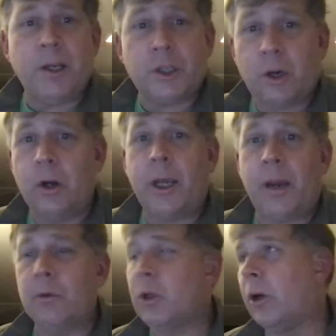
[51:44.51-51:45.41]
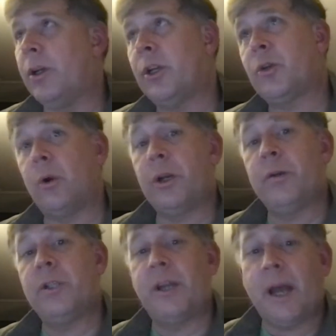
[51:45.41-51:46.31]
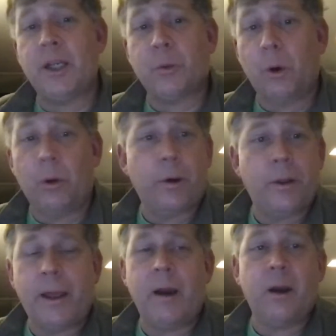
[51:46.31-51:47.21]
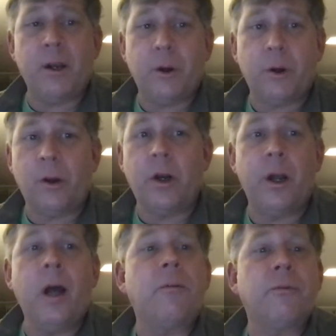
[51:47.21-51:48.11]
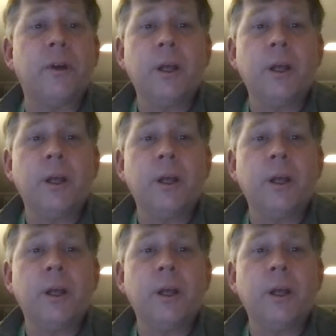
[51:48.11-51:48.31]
Just turn the cameras on in Discord and use the dice roller in there, and you're good enough.